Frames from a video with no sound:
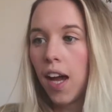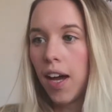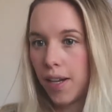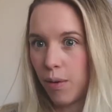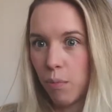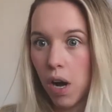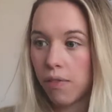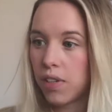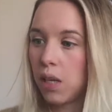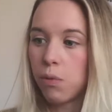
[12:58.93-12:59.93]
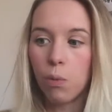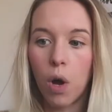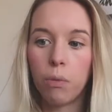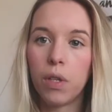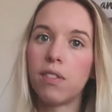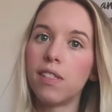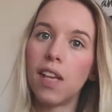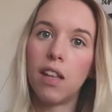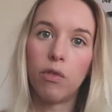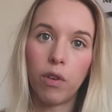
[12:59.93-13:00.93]
After he was 1, we used to
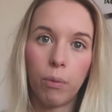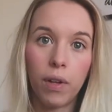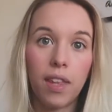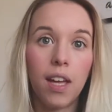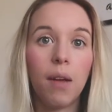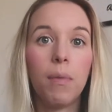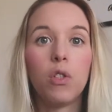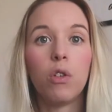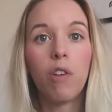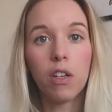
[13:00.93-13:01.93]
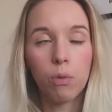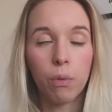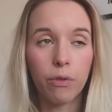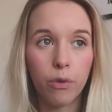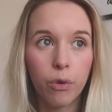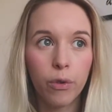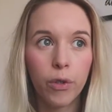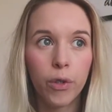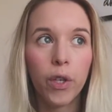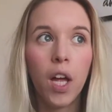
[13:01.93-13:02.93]
sit in the room with him and do gradual
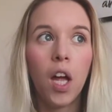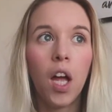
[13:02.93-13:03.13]
withdrawal.